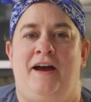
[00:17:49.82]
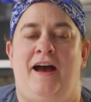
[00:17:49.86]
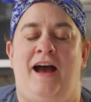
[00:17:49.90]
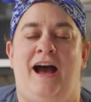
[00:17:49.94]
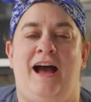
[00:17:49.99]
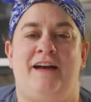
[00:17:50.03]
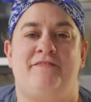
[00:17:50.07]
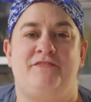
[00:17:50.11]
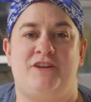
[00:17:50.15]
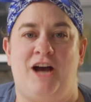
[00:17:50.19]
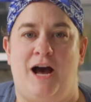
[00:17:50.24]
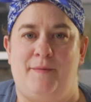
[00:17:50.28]

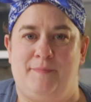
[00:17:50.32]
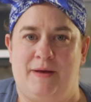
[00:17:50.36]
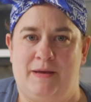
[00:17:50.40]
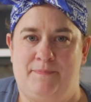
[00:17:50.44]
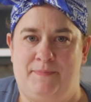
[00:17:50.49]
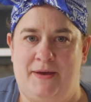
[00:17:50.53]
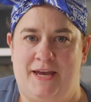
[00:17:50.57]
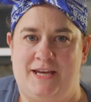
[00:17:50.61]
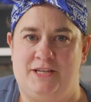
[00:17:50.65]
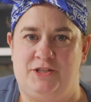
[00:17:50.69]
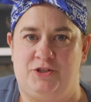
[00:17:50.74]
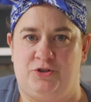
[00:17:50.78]
I've got my
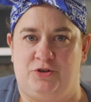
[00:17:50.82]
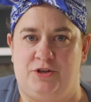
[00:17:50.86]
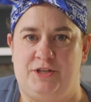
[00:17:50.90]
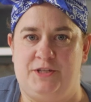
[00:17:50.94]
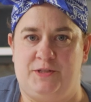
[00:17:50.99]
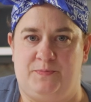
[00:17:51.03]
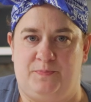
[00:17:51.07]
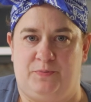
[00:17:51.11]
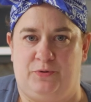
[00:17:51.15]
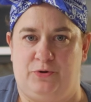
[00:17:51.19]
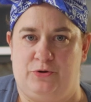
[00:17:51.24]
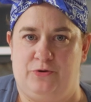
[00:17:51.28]

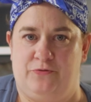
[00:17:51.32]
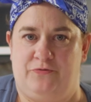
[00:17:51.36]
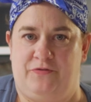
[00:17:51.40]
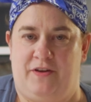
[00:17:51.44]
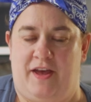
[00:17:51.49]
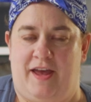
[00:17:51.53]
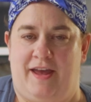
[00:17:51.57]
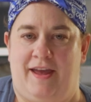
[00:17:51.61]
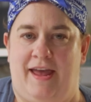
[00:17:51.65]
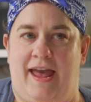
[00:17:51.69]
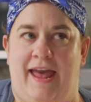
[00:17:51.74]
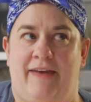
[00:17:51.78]
pastries
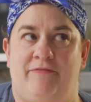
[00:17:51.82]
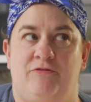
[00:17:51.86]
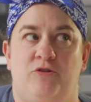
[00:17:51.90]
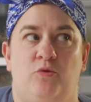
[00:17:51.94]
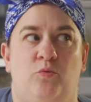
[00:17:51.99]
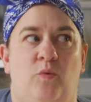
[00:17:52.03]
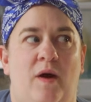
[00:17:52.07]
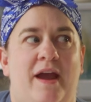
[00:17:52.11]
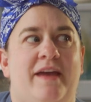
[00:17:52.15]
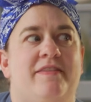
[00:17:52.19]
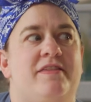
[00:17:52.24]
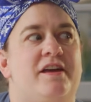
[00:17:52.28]
proofing, and the
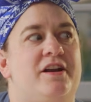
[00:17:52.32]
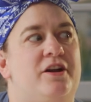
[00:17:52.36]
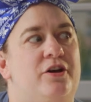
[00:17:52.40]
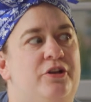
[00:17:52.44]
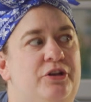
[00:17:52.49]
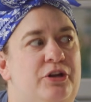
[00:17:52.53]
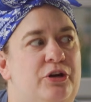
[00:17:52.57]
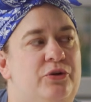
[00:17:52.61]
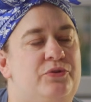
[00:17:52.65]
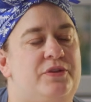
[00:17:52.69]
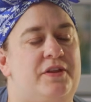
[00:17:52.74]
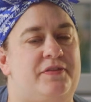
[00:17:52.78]
way that I'll
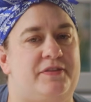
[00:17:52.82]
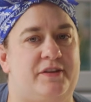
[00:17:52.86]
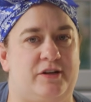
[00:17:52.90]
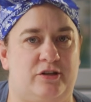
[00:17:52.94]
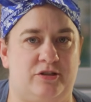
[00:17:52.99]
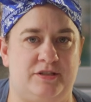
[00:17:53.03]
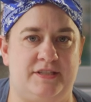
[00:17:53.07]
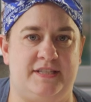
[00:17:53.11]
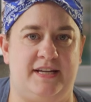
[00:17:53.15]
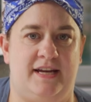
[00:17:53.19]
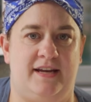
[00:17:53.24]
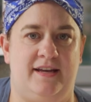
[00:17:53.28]
know that
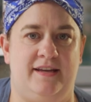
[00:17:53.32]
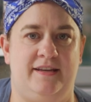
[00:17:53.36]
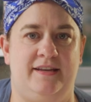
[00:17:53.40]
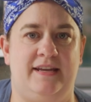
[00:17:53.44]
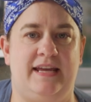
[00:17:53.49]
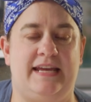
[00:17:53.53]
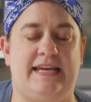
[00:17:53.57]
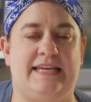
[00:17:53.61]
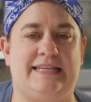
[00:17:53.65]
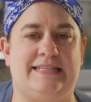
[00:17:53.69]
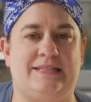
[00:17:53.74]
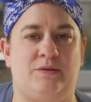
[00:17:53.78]
they're done
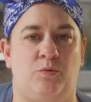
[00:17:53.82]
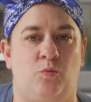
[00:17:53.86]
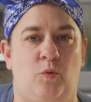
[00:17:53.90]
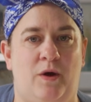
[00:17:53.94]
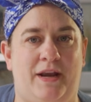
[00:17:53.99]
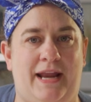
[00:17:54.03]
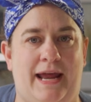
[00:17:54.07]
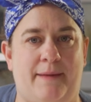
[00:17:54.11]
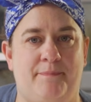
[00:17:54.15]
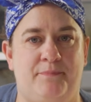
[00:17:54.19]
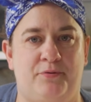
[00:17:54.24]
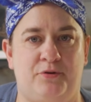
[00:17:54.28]
is
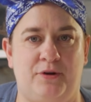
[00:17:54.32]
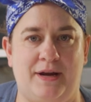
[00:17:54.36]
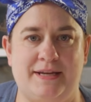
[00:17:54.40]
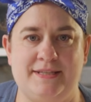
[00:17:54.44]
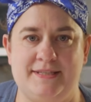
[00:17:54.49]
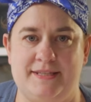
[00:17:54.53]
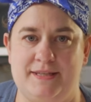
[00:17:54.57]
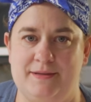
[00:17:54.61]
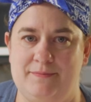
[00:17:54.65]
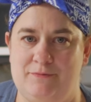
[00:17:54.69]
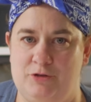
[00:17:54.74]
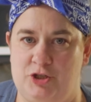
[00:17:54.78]
when I
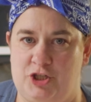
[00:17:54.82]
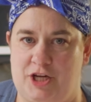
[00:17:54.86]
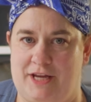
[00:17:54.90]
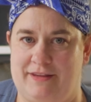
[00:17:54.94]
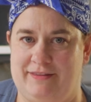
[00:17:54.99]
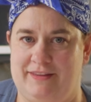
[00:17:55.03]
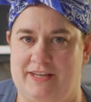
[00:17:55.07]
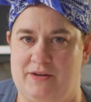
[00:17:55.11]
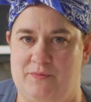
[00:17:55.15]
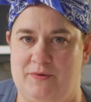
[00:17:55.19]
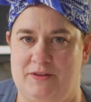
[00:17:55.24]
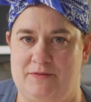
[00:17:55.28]
press them
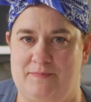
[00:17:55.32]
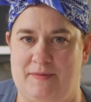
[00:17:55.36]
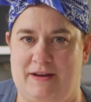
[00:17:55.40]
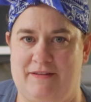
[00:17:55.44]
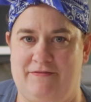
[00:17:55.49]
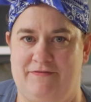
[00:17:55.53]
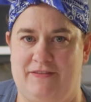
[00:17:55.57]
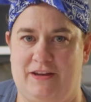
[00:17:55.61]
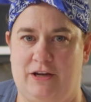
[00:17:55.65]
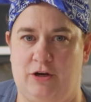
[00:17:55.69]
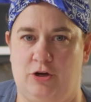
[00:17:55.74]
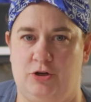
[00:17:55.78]
gently with my
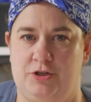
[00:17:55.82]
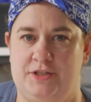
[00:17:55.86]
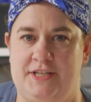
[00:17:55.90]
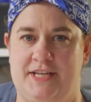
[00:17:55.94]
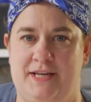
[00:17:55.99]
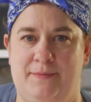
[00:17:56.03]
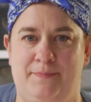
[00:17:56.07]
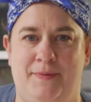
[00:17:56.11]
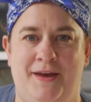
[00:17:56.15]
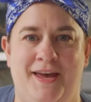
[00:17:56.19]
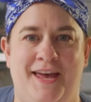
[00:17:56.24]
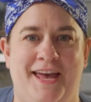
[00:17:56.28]

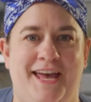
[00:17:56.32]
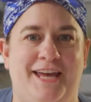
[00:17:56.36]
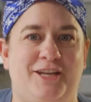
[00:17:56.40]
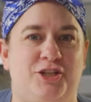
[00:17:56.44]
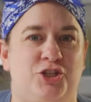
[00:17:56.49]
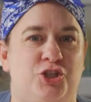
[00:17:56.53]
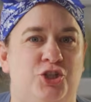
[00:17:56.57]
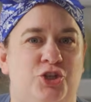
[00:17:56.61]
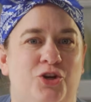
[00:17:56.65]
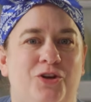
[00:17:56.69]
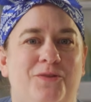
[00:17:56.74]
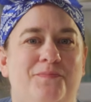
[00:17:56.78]
fingertip, it
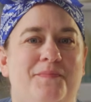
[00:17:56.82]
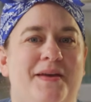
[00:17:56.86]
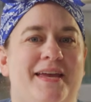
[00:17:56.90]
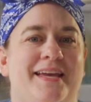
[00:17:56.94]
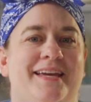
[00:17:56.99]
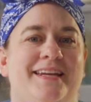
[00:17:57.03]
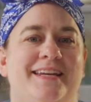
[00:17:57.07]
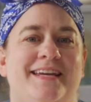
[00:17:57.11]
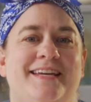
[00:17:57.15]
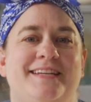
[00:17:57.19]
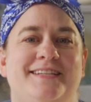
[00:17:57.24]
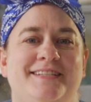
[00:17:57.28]
should make
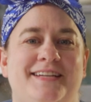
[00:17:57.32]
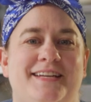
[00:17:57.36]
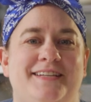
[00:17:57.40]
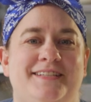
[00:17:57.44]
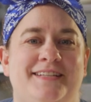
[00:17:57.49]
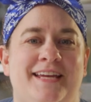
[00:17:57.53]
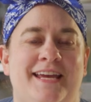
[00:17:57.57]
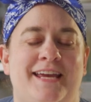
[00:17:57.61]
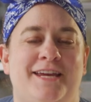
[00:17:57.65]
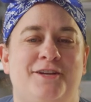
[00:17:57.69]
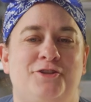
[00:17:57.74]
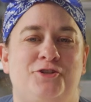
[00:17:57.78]
an
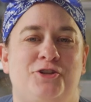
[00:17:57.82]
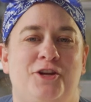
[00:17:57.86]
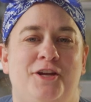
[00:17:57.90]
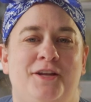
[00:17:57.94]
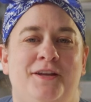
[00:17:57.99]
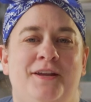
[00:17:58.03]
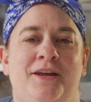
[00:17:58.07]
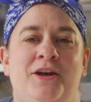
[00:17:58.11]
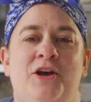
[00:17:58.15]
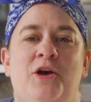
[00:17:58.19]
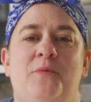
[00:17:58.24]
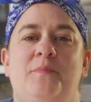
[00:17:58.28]

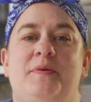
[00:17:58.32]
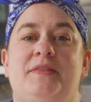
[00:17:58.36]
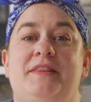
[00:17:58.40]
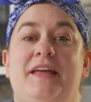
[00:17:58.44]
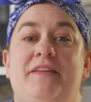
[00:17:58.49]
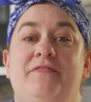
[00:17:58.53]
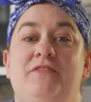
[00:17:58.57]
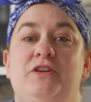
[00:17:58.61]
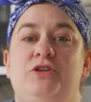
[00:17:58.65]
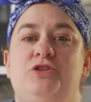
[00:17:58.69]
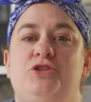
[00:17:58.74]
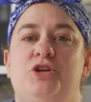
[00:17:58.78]
indentation, but
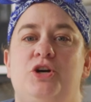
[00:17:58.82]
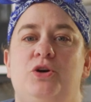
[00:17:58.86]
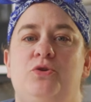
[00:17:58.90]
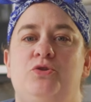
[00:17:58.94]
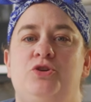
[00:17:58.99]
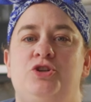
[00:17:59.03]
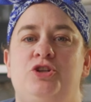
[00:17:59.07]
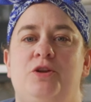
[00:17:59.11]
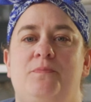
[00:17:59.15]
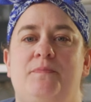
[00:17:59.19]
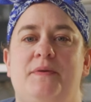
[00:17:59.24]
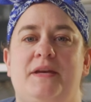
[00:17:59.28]
then the dough
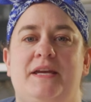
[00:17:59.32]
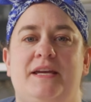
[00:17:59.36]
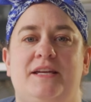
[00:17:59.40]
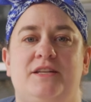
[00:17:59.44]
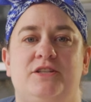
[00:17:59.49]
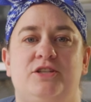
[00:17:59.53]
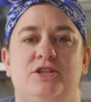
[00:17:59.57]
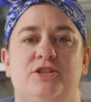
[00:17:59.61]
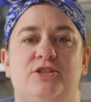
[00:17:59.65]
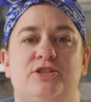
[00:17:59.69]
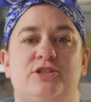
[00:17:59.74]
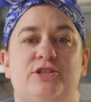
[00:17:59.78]
should
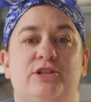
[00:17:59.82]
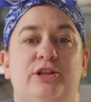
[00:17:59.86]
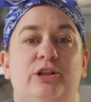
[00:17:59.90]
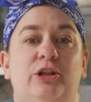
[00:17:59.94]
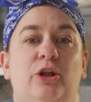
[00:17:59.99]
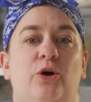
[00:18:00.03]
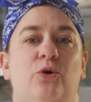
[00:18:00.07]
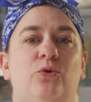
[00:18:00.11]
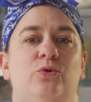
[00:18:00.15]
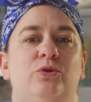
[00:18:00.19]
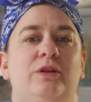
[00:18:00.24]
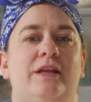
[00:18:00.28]
begin to
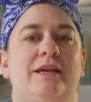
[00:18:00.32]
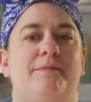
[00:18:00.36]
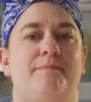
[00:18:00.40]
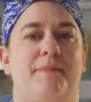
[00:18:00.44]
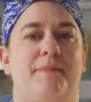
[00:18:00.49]
slowly